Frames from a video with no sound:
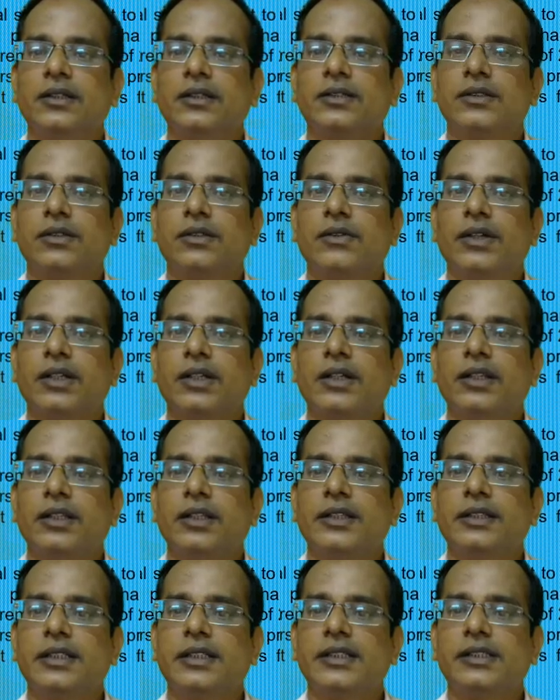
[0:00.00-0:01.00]
So what are
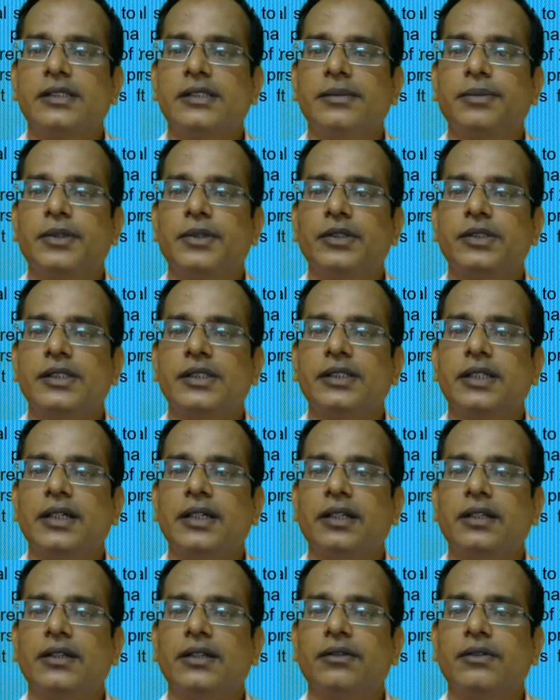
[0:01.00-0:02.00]
the test
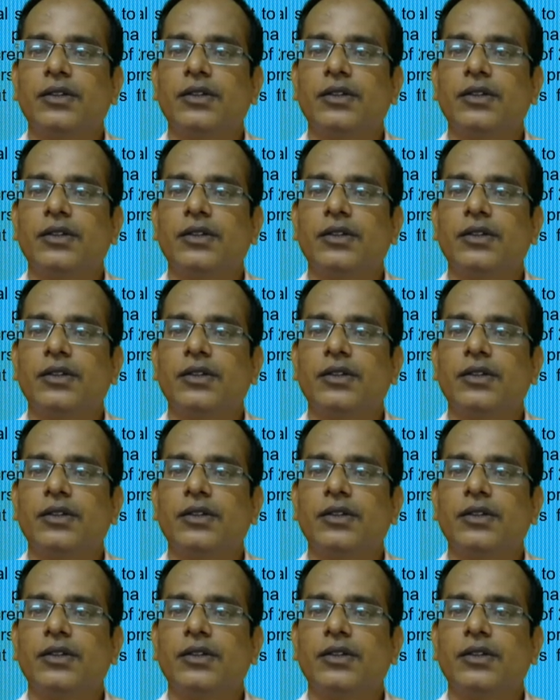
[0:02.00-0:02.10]
procedure?